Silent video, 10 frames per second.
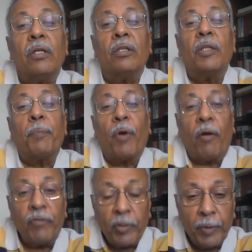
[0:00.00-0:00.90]
the
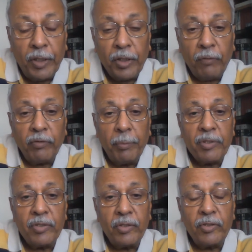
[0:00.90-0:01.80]
profitability of the
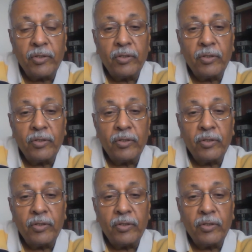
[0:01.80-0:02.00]
business?